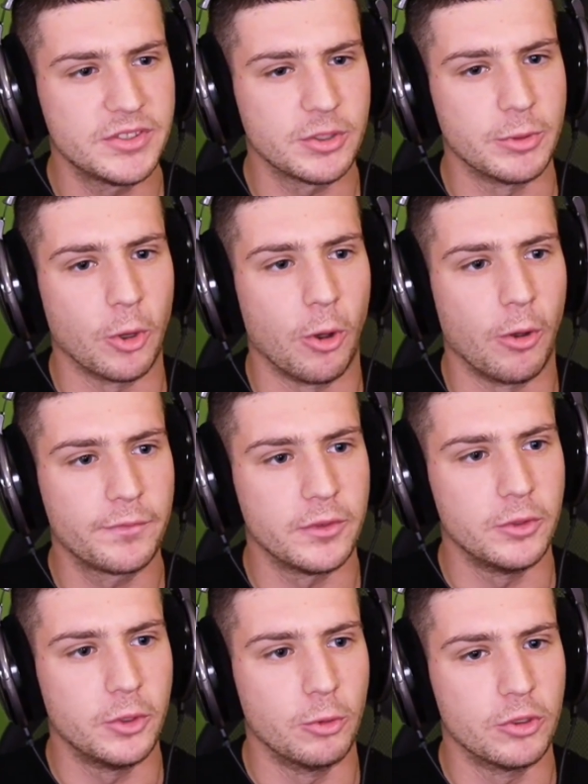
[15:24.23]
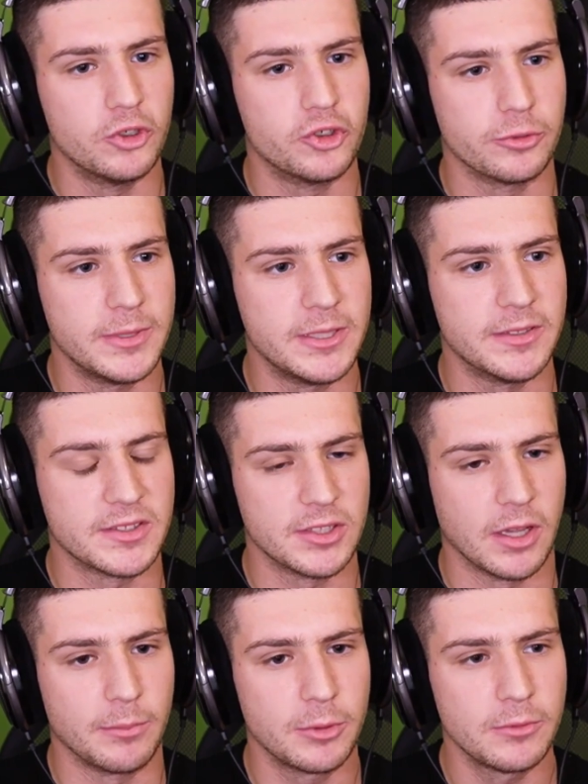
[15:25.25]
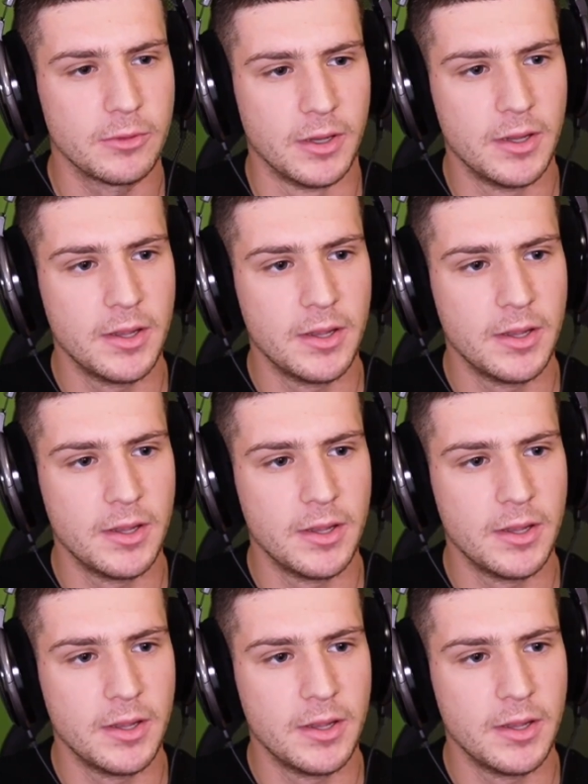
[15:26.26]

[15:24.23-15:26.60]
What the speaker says: so we'd often go to Germany in the summer